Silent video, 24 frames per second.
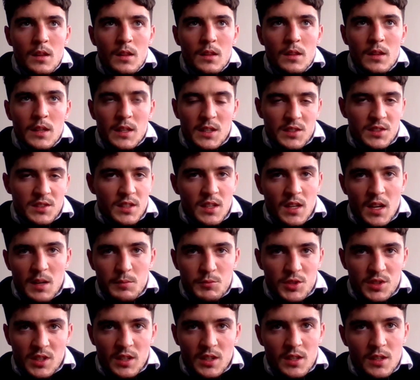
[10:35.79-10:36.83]
like I say,
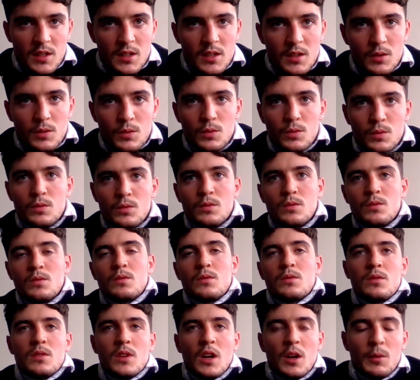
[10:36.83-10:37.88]

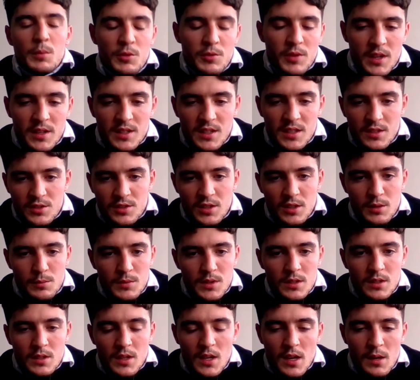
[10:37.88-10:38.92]
I'll be ready each time
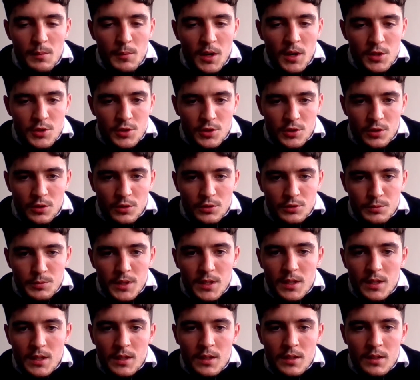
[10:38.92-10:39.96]
the manager calls on me
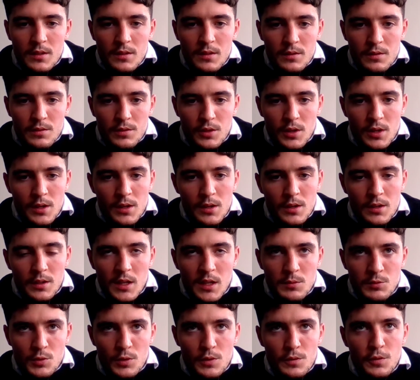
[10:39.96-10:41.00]
for the
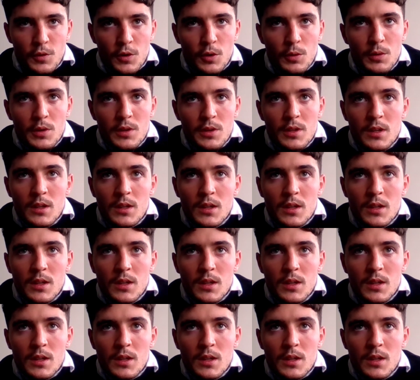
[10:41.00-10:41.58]
games going forward.